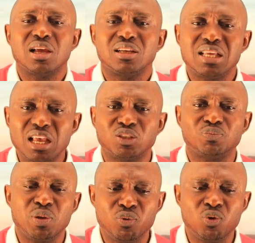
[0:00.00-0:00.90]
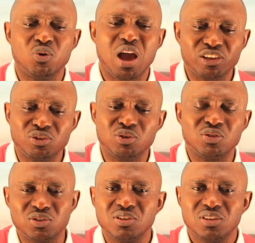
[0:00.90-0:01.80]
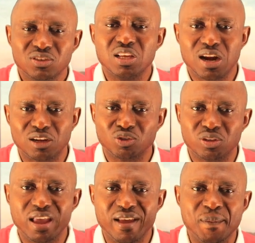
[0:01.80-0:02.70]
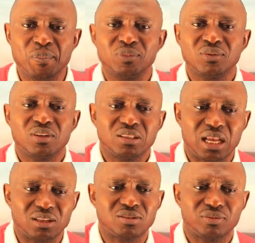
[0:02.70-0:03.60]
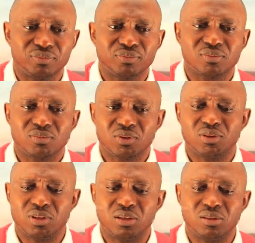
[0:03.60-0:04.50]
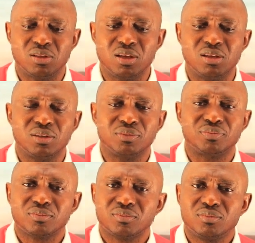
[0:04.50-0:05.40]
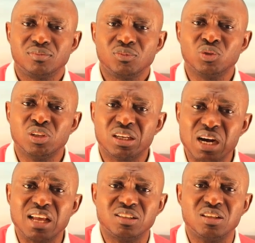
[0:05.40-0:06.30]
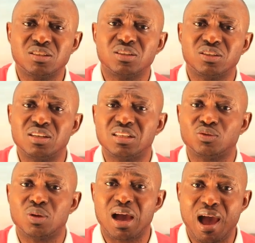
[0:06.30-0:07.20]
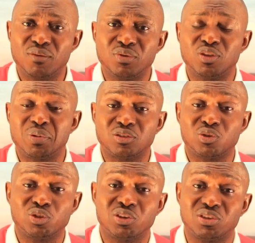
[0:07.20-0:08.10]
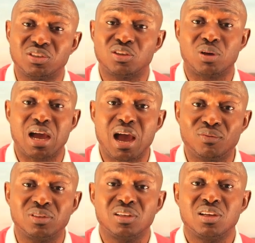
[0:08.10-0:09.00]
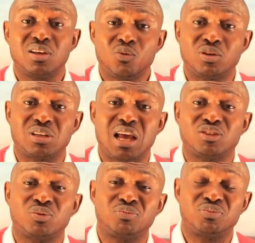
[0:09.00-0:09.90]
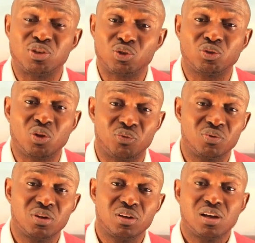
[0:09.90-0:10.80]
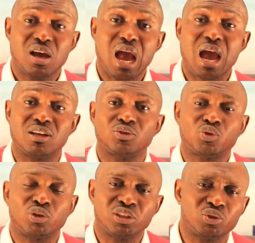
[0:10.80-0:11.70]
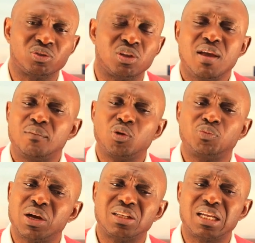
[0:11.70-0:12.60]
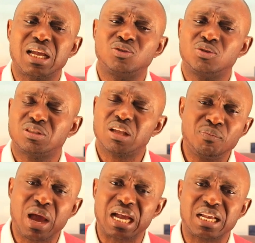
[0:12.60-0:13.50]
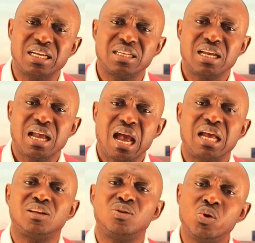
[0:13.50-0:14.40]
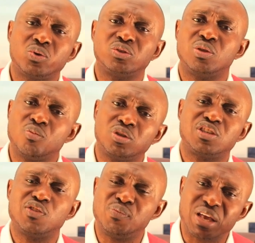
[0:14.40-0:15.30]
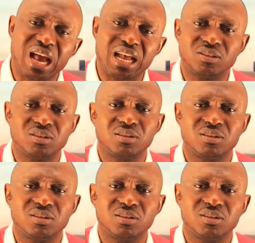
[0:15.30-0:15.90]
Yes, people accuse Sarah today that the crisis Christians were having, the persecution Christians were having, was as a result of her suggestion. But brethren, can you step back and look the motive behind